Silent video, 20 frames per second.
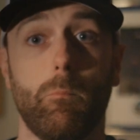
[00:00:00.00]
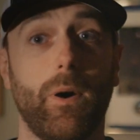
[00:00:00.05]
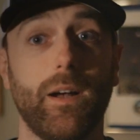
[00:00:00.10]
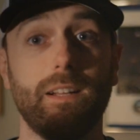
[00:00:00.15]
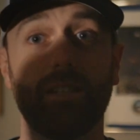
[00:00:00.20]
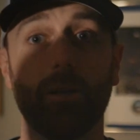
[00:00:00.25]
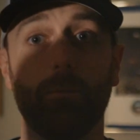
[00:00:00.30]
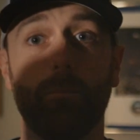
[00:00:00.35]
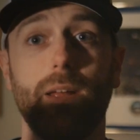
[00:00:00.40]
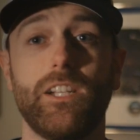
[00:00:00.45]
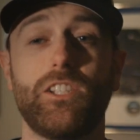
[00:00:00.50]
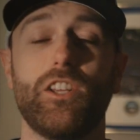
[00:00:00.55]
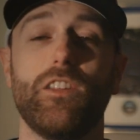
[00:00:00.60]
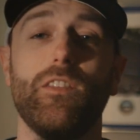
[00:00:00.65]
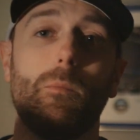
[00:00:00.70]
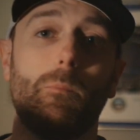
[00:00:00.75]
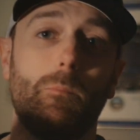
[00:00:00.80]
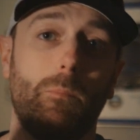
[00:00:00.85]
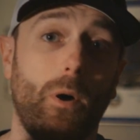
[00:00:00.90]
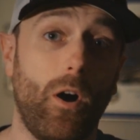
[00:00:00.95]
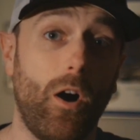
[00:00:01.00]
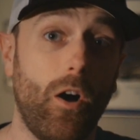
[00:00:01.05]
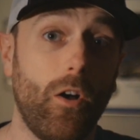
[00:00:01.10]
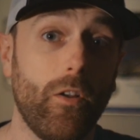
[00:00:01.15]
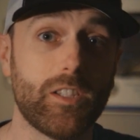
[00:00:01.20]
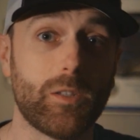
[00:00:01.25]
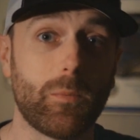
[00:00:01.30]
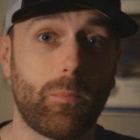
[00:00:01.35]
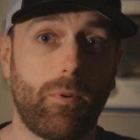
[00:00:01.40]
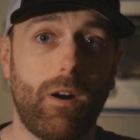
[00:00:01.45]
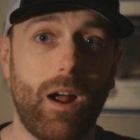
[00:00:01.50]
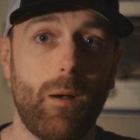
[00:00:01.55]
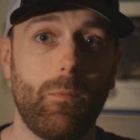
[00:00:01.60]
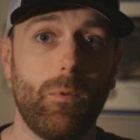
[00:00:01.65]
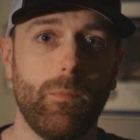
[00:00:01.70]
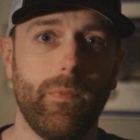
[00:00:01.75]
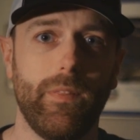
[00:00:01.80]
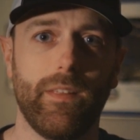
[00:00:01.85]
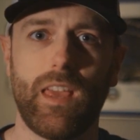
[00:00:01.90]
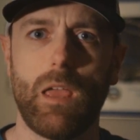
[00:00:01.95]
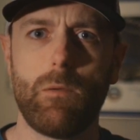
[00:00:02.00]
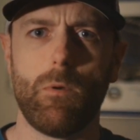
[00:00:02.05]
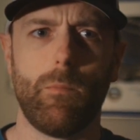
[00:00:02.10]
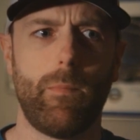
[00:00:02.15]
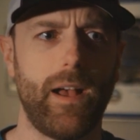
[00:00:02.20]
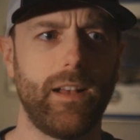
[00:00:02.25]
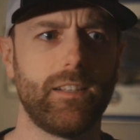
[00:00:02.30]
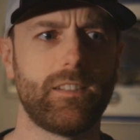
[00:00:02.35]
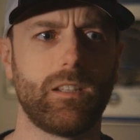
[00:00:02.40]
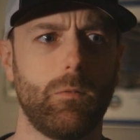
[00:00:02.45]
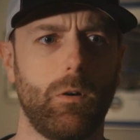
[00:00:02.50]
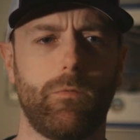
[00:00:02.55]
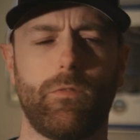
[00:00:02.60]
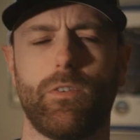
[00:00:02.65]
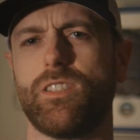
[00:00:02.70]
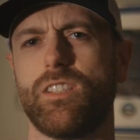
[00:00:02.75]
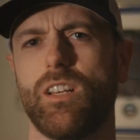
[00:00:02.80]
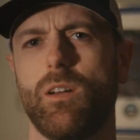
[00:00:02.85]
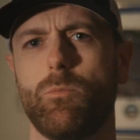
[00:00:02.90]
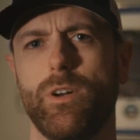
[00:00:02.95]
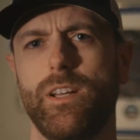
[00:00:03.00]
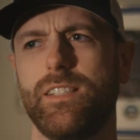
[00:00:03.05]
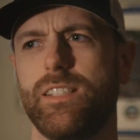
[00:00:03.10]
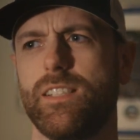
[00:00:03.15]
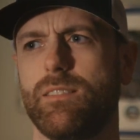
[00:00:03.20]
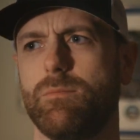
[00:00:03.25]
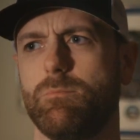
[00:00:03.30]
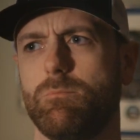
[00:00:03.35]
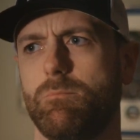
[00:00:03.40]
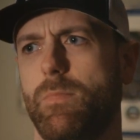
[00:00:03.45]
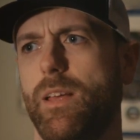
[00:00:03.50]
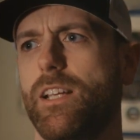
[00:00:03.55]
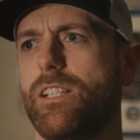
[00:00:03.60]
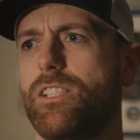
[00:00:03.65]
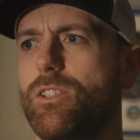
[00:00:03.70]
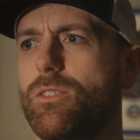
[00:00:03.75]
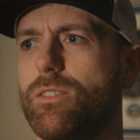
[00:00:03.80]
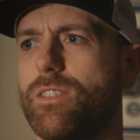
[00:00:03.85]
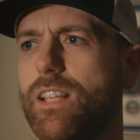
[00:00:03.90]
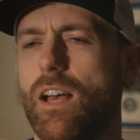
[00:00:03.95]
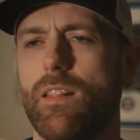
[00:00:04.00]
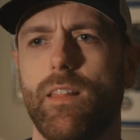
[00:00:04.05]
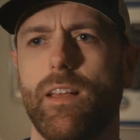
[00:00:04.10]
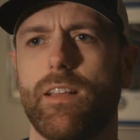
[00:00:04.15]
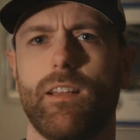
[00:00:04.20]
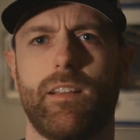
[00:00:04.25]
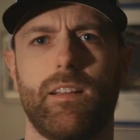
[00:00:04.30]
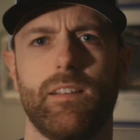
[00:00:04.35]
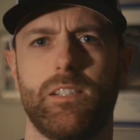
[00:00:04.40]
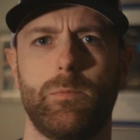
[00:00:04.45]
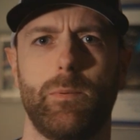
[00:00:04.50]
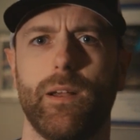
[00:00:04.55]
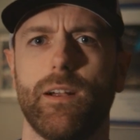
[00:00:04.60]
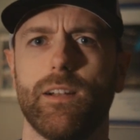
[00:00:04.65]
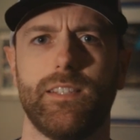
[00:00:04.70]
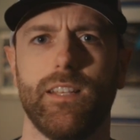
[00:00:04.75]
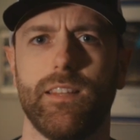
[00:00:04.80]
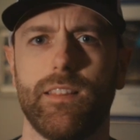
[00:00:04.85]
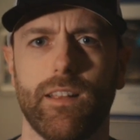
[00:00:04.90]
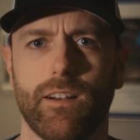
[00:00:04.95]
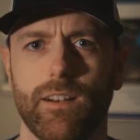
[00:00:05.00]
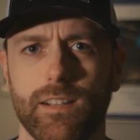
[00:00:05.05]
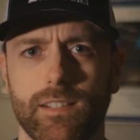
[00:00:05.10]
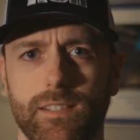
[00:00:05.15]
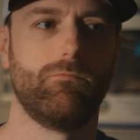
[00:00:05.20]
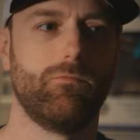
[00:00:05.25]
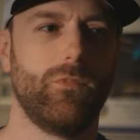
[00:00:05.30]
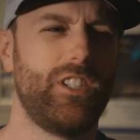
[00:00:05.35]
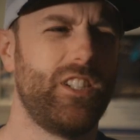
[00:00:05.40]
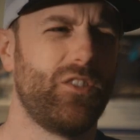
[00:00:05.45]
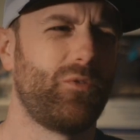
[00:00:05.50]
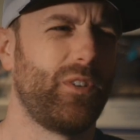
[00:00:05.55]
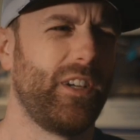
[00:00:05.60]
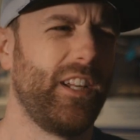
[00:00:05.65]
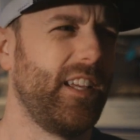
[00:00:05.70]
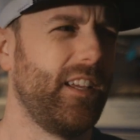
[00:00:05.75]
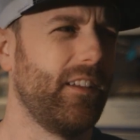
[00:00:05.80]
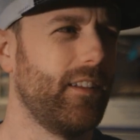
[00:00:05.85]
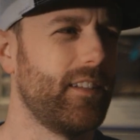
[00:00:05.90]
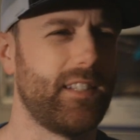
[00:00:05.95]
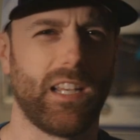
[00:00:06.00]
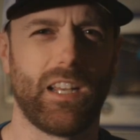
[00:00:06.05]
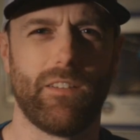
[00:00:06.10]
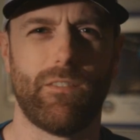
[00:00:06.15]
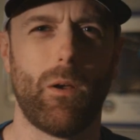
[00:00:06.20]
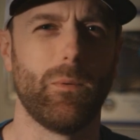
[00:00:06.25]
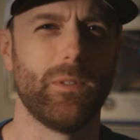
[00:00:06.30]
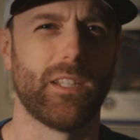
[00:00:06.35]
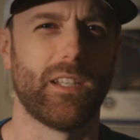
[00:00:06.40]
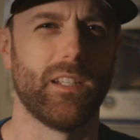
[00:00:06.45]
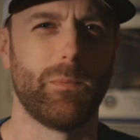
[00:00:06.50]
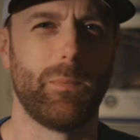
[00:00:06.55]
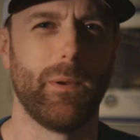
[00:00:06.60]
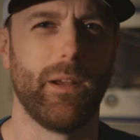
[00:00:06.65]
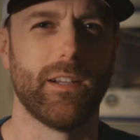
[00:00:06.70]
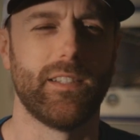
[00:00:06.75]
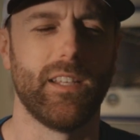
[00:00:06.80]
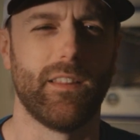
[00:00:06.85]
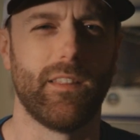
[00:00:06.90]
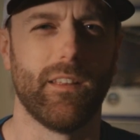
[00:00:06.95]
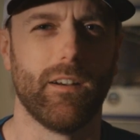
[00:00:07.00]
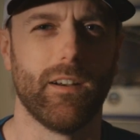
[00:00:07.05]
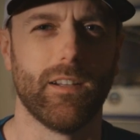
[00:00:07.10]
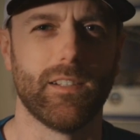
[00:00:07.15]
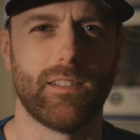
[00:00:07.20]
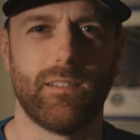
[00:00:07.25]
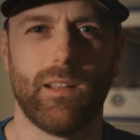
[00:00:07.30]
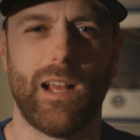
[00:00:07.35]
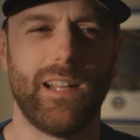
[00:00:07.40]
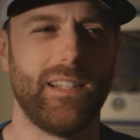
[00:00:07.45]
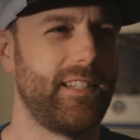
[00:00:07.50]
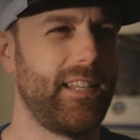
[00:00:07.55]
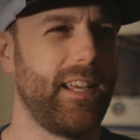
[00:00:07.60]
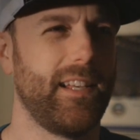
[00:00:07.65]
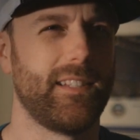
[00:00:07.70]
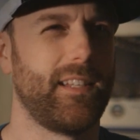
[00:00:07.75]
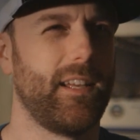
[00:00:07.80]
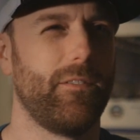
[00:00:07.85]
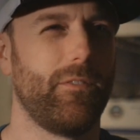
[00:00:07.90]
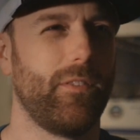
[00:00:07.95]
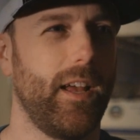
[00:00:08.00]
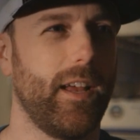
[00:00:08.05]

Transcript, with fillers: But to mention the ball is a problem in the game of basketball for some reason makes you sound like a conspiracy theorist, which is ridiculous. Like if I was a conspiracy theorist, I'd say stuff